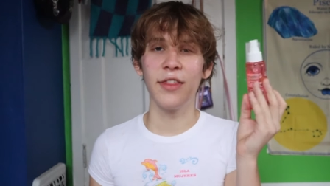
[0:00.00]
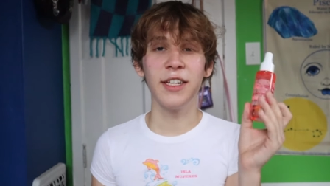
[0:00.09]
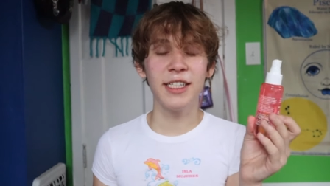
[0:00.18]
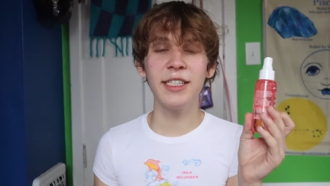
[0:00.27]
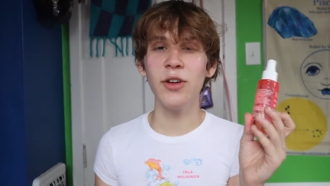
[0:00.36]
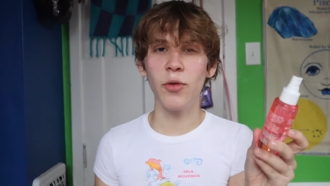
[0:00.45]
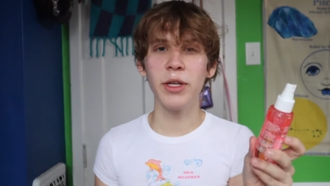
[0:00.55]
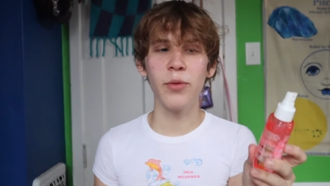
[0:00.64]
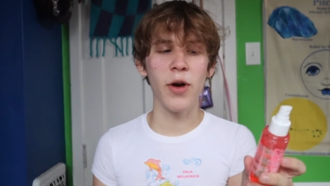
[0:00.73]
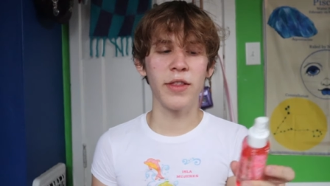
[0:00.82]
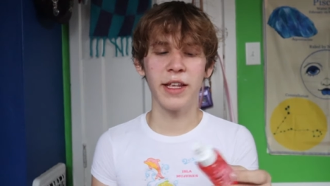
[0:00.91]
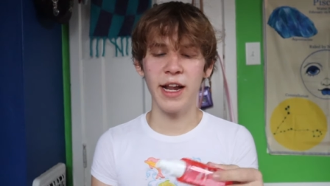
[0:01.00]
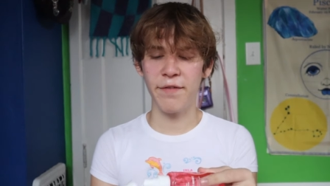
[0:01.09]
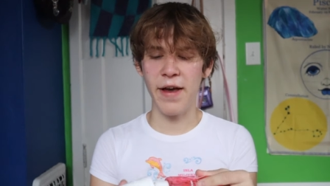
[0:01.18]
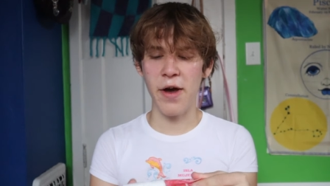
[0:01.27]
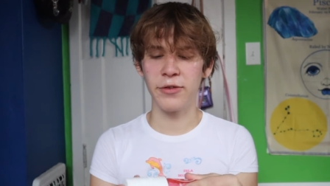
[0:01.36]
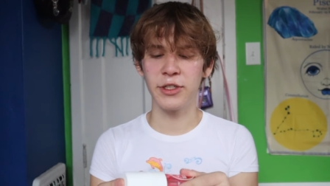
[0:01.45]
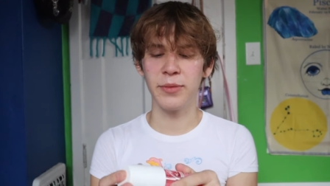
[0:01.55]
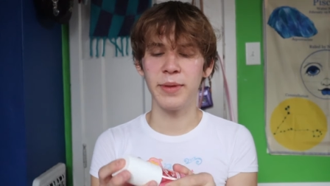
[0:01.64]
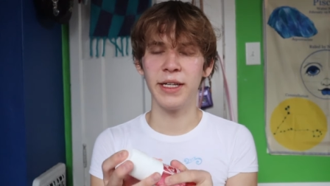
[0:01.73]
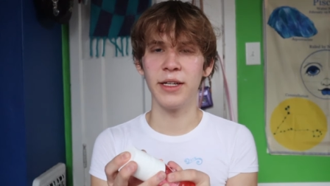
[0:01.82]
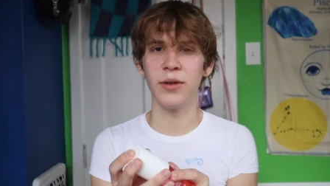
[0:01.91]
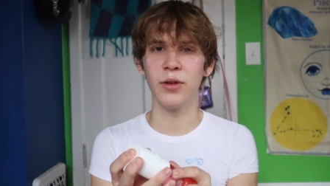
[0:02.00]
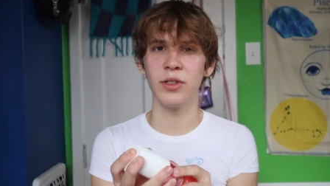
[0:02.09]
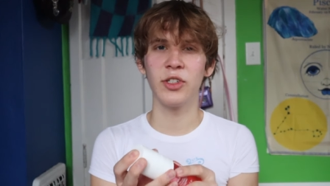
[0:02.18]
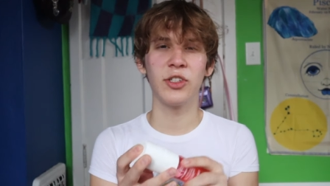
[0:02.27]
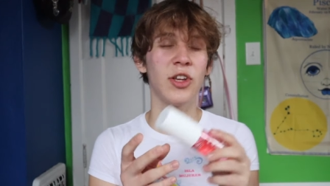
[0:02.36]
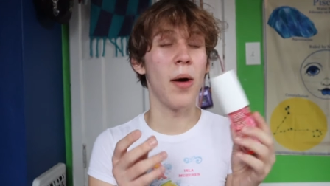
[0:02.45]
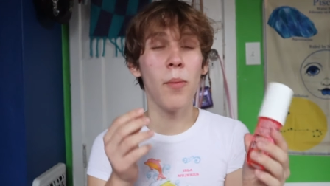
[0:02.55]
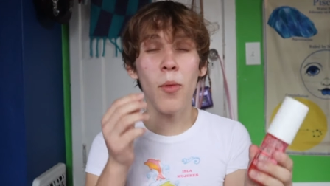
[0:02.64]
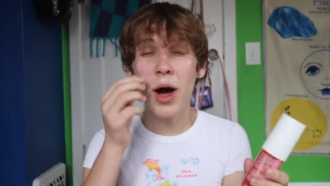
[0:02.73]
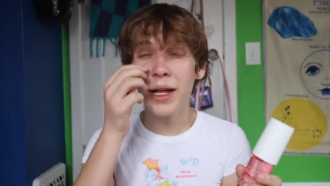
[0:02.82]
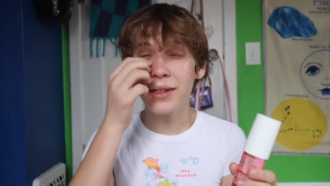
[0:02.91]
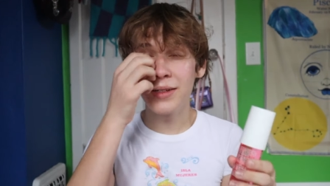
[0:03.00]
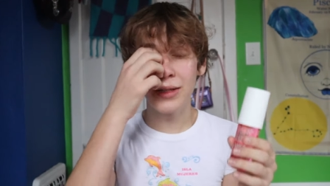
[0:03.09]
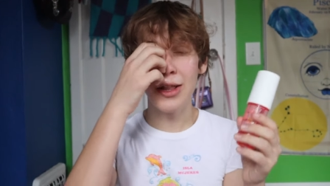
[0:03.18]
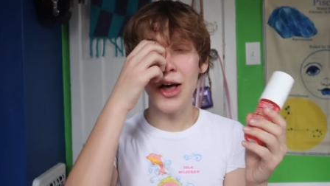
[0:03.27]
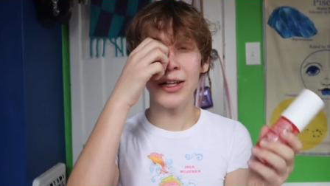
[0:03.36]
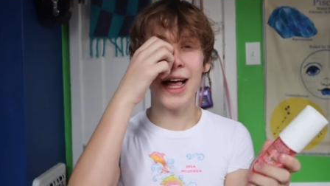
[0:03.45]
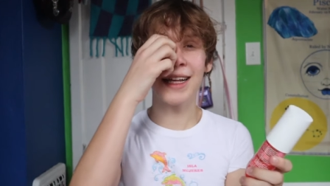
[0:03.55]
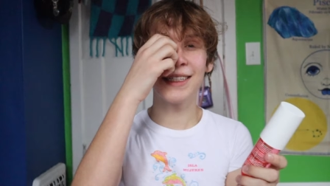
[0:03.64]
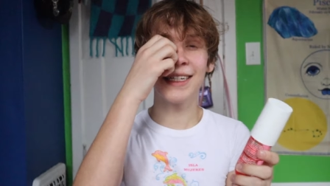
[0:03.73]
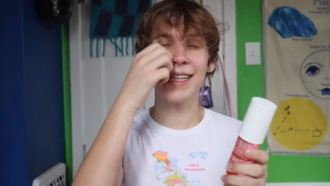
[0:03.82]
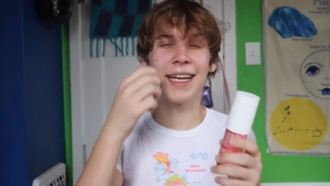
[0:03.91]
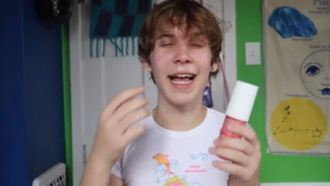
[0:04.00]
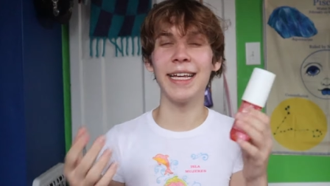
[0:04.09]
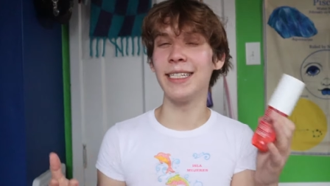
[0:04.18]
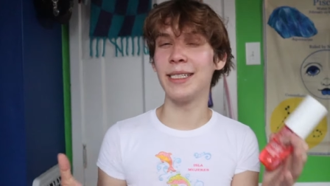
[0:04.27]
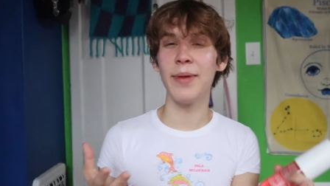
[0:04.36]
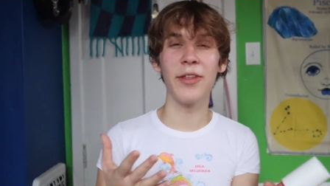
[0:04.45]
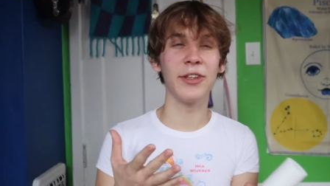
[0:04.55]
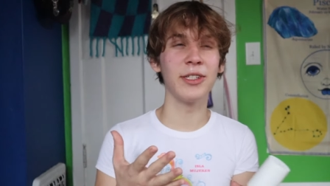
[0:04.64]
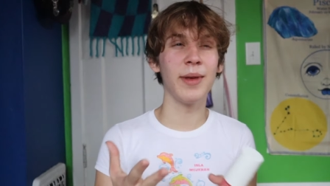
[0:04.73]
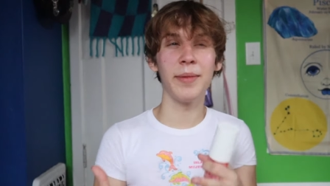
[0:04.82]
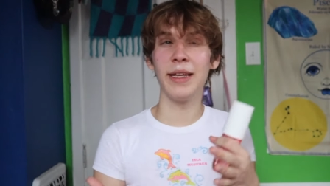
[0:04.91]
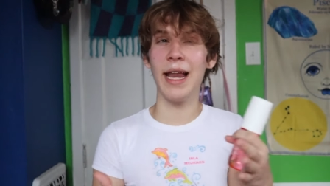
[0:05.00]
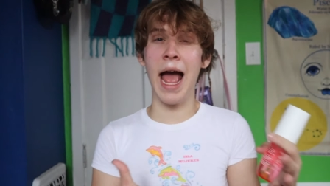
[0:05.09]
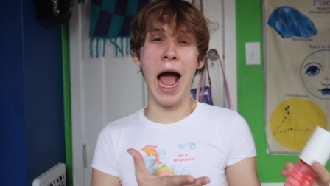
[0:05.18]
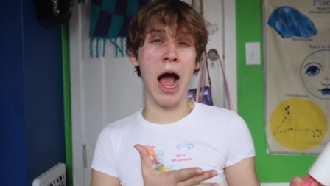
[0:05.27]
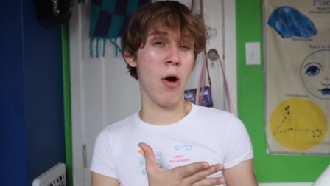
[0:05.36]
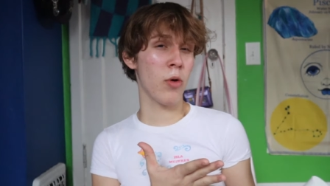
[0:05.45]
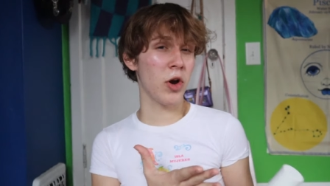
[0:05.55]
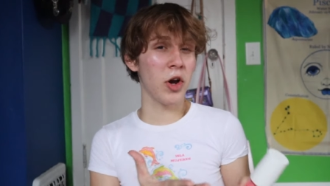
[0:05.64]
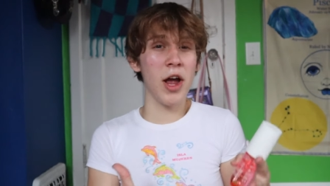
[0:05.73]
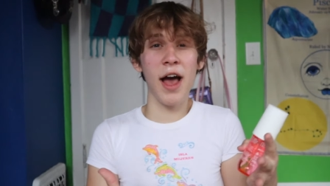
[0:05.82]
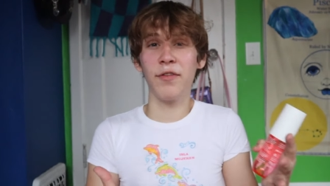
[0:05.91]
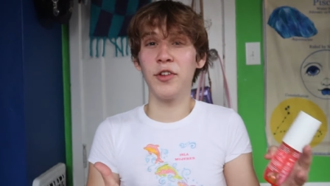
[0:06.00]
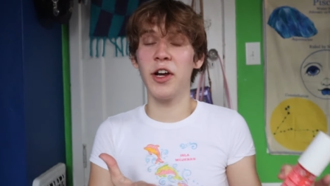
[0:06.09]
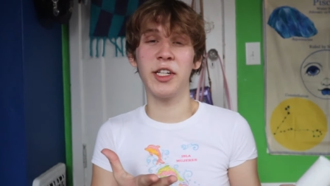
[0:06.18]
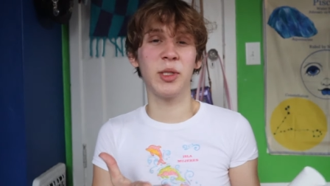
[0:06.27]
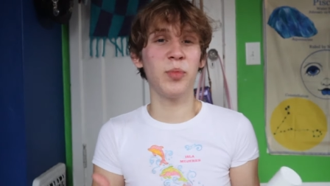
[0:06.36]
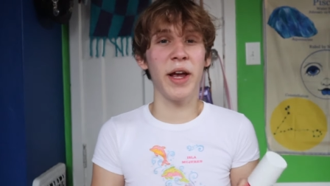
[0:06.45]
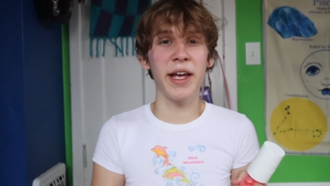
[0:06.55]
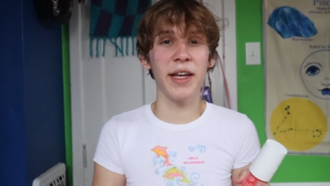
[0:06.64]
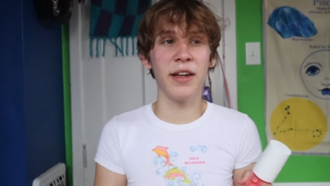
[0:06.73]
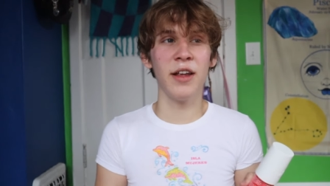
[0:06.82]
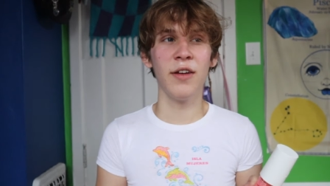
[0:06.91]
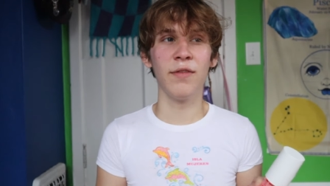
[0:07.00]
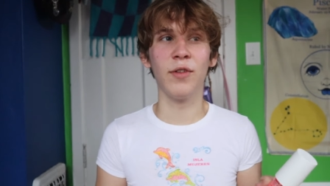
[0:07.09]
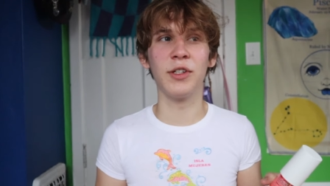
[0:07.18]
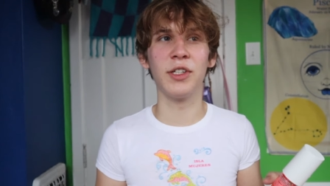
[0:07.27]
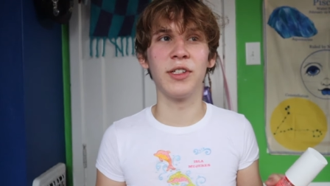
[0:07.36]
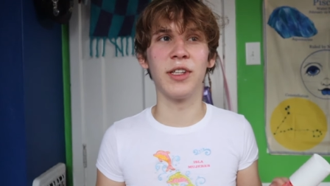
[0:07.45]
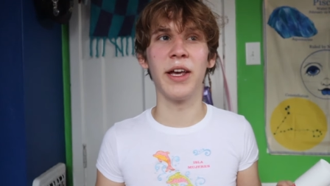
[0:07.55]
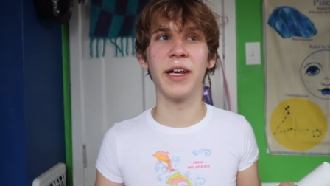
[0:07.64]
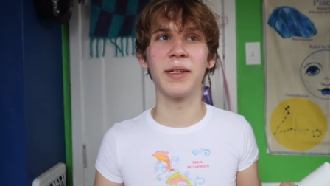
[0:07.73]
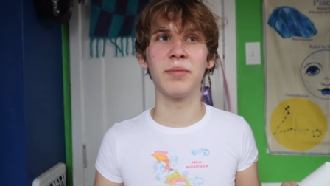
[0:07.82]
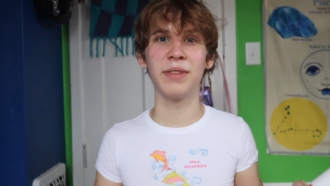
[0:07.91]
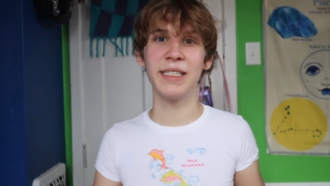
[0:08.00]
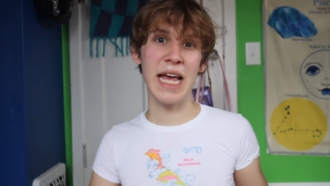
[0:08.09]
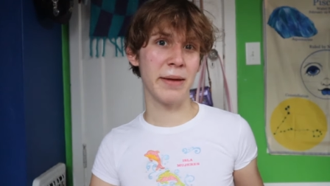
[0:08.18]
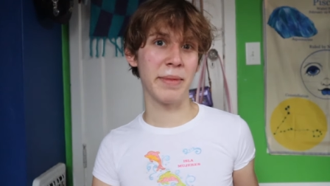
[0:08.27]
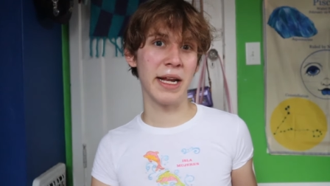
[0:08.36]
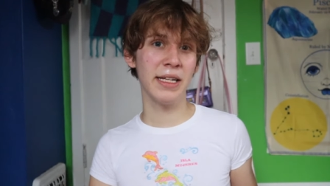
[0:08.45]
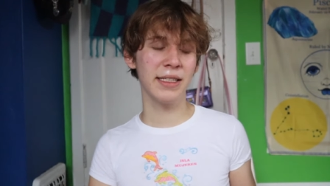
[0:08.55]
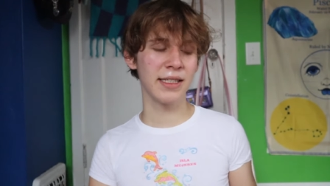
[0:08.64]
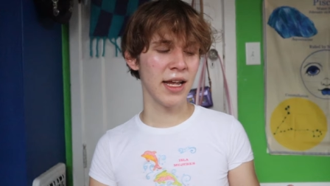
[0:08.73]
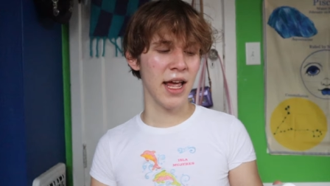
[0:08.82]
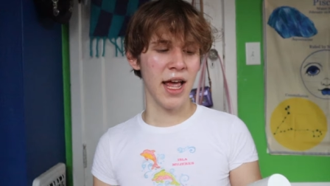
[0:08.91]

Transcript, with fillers: This is the only one that I found to be somewhat long lasting. Like I can smell this maybe an hour after I spray it versus like 10 minutes.